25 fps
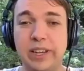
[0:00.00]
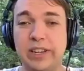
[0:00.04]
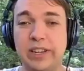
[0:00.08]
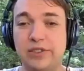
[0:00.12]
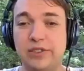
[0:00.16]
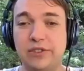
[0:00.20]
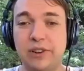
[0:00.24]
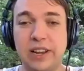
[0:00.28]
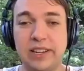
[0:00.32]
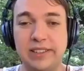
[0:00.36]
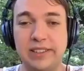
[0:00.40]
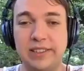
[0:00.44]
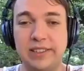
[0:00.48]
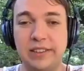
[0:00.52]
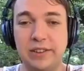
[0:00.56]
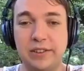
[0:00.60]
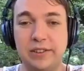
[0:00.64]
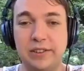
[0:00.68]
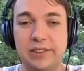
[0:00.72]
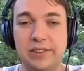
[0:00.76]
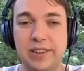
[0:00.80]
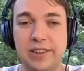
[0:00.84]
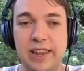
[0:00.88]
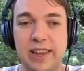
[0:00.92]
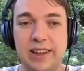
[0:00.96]
address
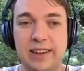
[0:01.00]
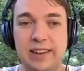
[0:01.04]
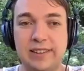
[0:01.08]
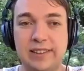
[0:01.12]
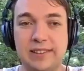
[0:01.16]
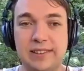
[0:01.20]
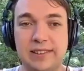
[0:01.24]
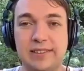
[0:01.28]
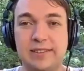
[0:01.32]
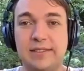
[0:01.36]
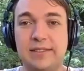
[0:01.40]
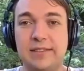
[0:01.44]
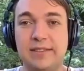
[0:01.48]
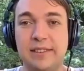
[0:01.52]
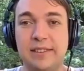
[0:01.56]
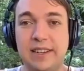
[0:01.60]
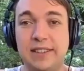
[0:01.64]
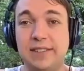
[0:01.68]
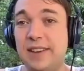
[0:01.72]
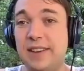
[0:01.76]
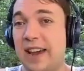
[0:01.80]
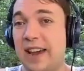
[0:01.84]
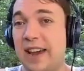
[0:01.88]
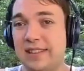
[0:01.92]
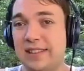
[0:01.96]
those things as
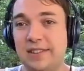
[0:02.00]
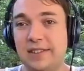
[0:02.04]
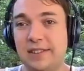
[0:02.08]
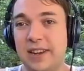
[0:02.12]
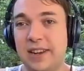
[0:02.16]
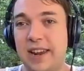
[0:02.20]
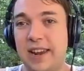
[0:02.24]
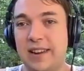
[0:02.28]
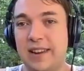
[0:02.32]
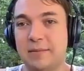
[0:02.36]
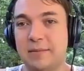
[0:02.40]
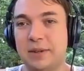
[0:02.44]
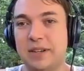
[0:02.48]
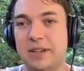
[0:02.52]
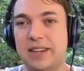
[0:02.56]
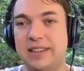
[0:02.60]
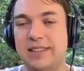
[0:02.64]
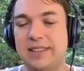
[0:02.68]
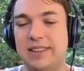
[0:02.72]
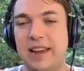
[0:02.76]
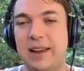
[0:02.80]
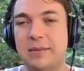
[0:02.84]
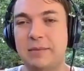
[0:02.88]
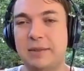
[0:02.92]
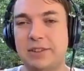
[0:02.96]
fast as you can, because
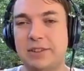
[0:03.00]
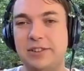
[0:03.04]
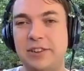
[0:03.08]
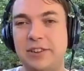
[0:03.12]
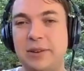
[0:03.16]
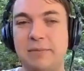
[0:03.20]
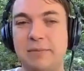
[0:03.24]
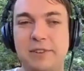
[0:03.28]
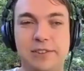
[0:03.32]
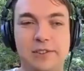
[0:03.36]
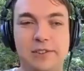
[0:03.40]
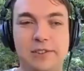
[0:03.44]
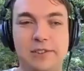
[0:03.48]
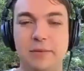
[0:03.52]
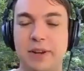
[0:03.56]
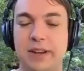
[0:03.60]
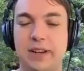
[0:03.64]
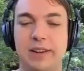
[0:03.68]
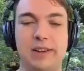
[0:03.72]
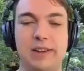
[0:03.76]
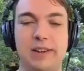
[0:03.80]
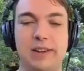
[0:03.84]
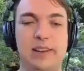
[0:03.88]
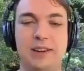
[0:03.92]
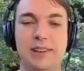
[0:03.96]
I'm assuming
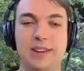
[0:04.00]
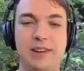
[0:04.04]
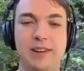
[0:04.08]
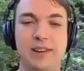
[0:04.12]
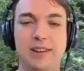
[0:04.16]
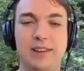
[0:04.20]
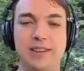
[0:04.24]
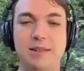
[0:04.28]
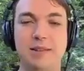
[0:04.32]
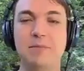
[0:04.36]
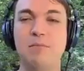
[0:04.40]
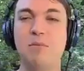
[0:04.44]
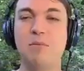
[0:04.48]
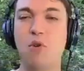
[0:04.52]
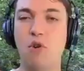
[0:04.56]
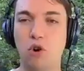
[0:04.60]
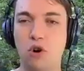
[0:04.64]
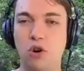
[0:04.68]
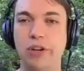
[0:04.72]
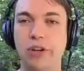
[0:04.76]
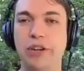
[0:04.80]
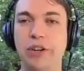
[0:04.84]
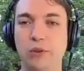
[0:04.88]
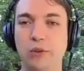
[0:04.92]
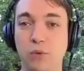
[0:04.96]
the
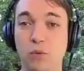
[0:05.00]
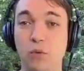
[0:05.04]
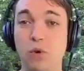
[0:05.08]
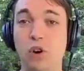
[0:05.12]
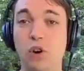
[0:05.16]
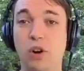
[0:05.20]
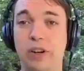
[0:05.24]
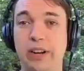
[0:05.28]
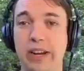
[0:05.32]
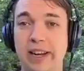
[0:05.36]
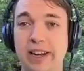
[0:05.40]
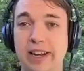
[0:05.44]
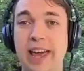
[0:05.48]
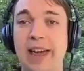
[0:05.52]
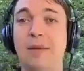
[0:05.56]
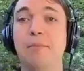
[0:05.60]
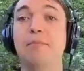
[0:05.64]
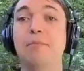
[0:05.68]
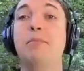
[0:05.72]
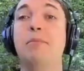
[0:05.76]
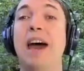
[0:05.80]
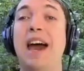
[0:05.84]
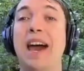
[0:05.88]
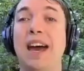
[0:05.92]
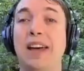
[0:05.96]
more you work in that
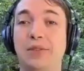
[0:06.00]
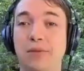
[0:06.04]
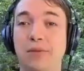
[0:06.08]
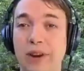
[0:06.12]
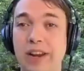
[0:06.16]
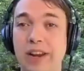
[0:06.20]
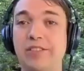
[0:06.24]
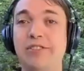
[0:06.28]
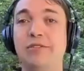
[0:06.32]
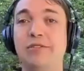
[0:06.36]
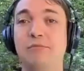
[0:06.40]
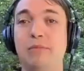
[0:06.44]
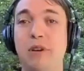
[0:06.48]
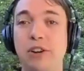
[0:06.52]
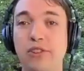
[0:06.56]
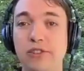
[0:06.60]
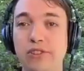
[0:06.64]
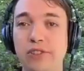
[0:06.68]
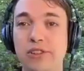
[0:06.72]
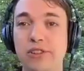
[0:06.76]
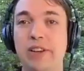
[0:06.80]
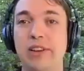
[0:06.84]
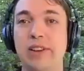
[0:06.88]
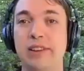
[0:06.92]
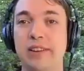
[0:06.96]
bad range of
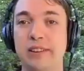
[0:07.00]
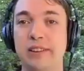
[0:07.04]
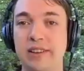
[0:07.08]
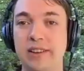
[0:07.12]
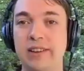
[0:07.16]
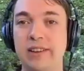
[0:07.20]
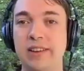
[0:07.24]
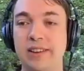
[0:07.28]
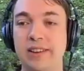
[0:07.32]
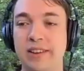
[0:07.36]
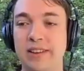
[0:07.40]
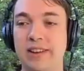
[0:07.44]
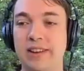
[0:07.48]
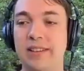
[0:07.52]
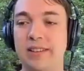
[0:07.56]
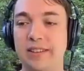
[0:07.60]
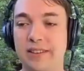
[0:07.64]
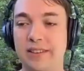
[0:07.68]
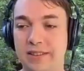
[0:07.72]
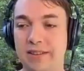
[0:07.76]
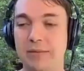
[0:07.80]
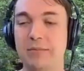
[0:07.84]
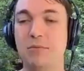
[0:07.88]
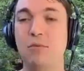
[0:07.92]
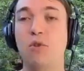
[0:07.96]
motion,
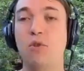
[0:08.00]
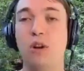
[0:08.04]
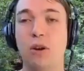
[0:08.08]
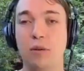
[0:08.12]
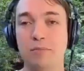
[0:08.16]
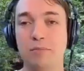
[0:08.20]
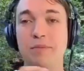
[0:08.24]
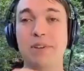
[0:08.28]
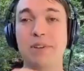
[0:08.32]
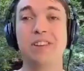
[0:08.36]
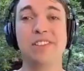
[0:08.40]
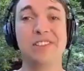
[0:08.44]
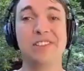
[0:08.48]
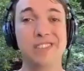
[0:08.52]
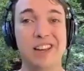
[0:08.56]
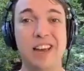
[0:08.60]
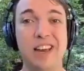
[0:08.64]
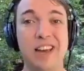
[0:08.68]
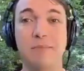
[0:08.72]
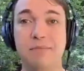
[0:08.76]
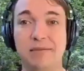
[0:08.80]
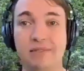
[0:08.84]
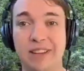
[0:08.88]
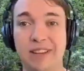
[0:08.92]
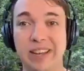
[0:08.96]
the more it builds
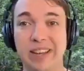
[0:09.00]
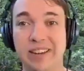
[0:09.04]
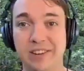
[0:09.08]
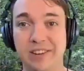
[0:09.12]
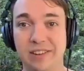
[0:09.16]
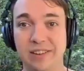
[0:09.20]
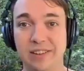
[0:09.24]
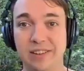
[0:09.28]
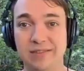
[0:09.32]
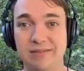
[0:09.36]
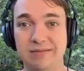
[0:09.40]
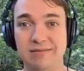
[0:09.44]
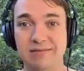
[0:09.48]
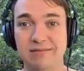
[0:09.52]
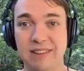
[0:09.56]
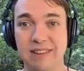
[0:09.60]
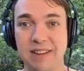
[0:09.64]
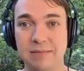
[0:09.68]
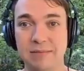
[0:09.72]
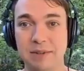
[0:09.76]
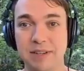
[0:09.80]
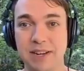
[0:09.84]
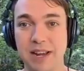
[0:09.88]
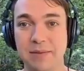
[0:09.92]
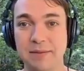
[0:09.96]
up later and
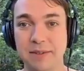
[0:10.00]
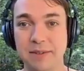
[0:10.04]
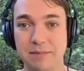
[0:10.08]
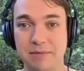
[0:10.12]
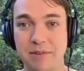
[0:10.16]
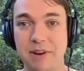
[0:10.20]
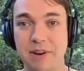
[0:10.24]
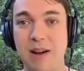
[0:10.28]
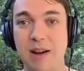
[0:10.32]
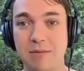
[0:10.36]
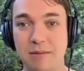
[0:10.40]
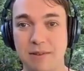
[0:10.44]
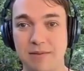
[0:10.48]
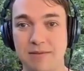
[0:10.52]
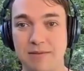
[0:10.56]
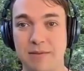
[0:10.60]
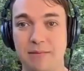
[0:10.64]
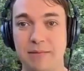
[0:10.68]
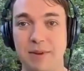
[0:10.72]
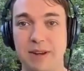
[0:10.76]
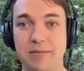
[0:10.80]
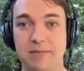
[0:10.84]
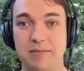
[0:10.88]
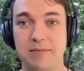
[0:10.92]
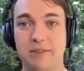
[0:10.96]
becomes a problem for
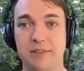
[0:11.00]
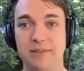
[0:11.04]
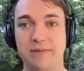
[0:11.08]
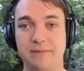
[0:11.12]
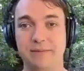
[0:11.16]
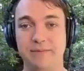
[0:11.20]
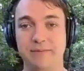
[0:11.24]
people.